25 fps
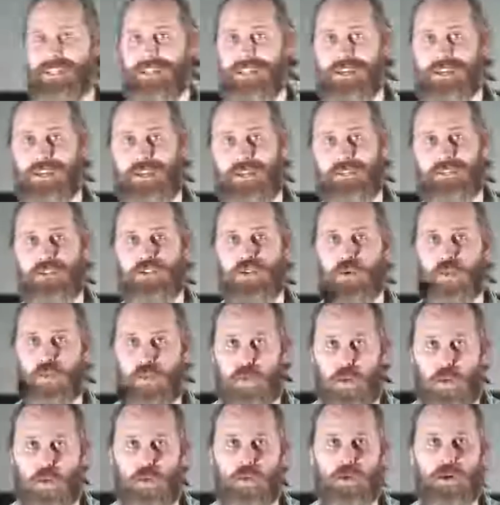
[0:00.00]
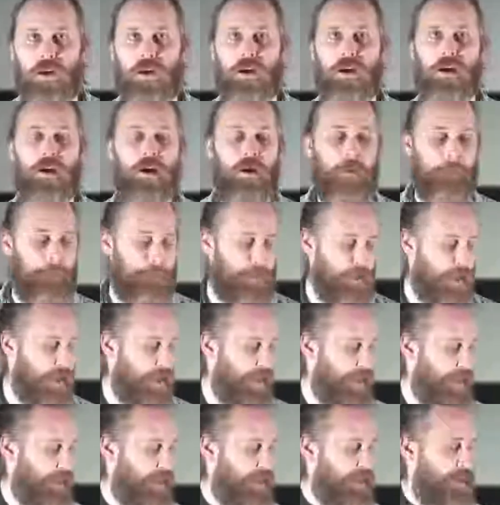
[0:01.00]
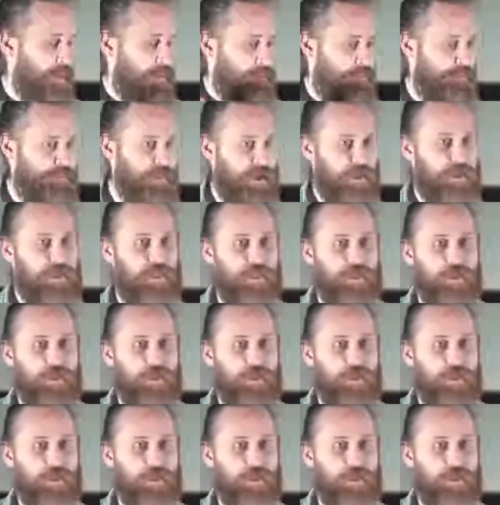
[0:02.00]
learn to walk by faith.